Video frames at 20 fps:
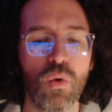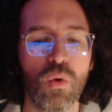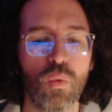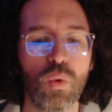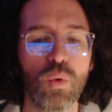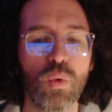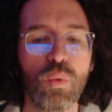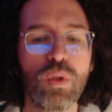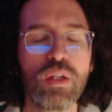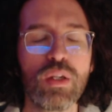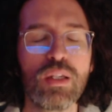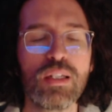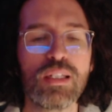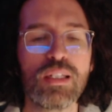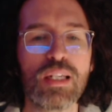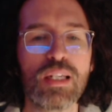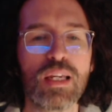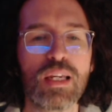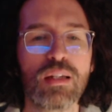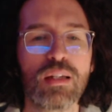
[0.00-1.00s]
we're really
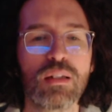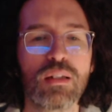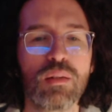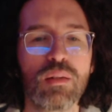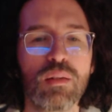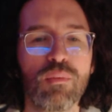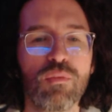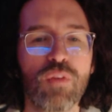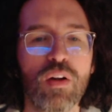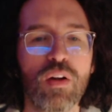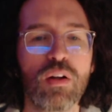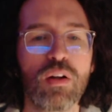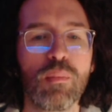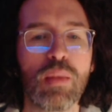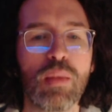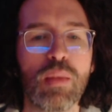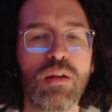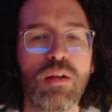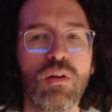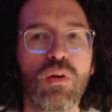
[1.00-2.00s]
seeing some
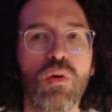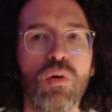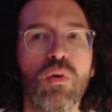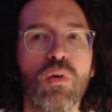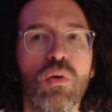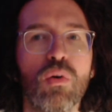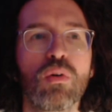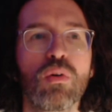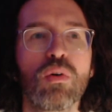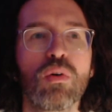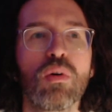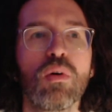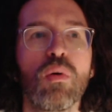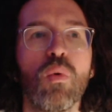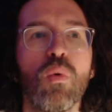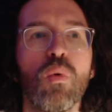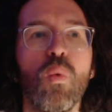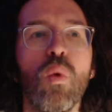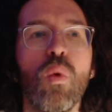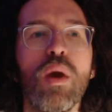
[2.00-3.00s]
fundamental
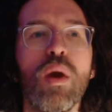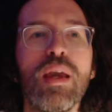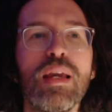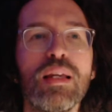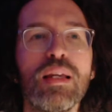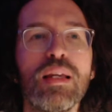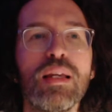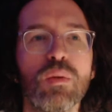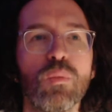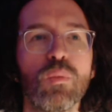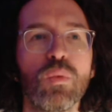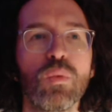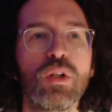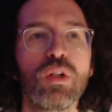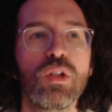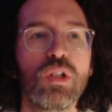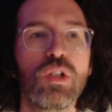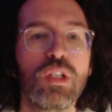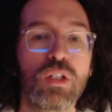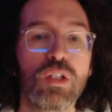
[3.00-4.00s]
ways in
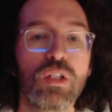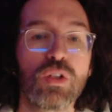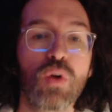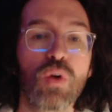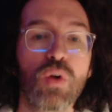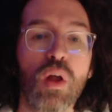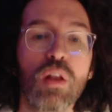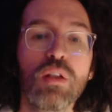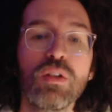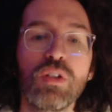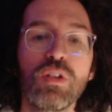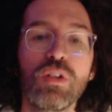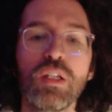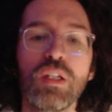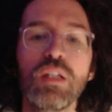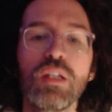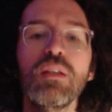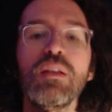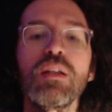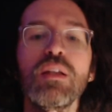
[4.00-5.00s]
which the
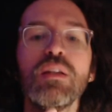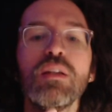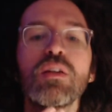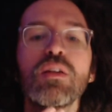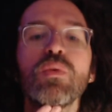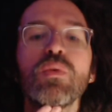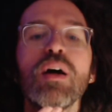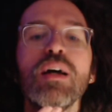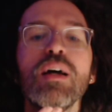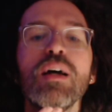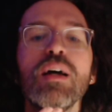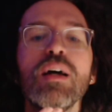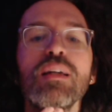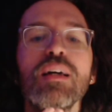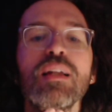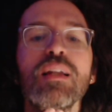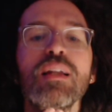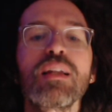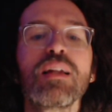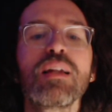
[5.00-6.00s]
astrology that's arising
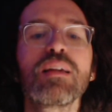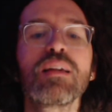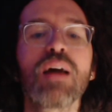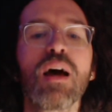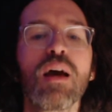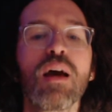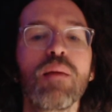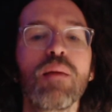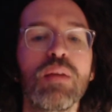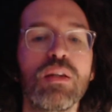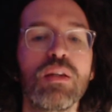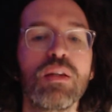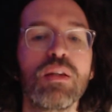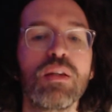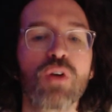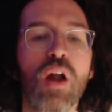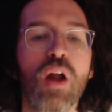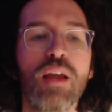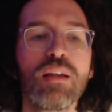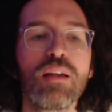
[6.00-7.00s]
at that time is
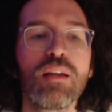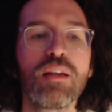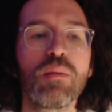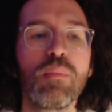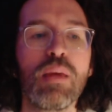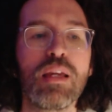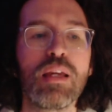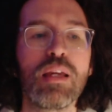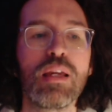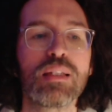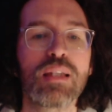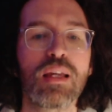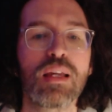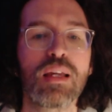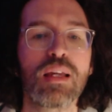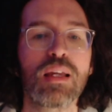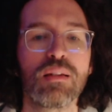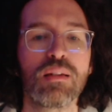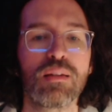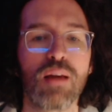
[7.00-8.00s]
trying to make
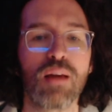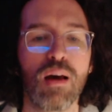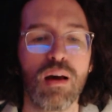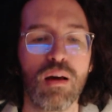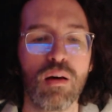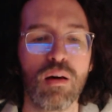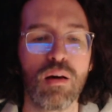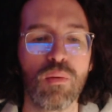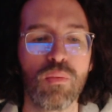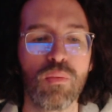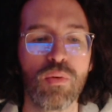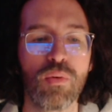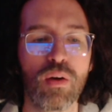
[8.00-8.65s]
sense of